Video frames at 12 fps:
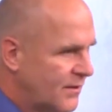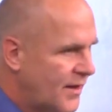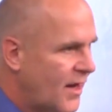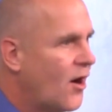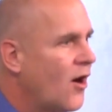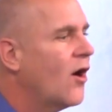
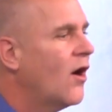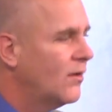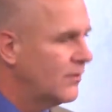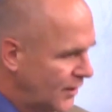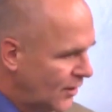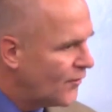that
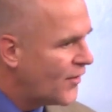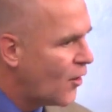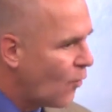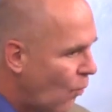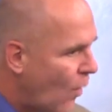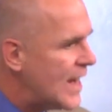
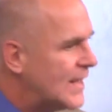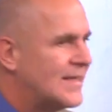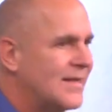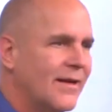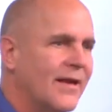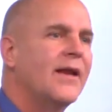
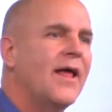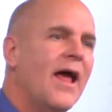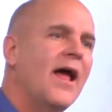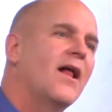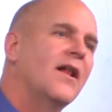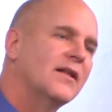await in
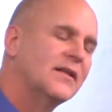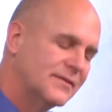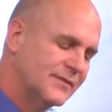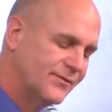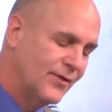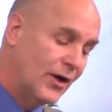hell.
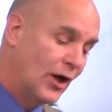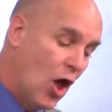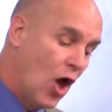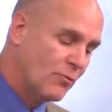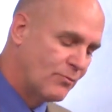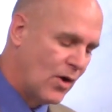Very
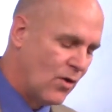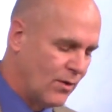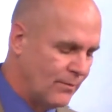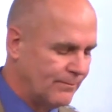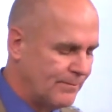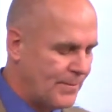long poem.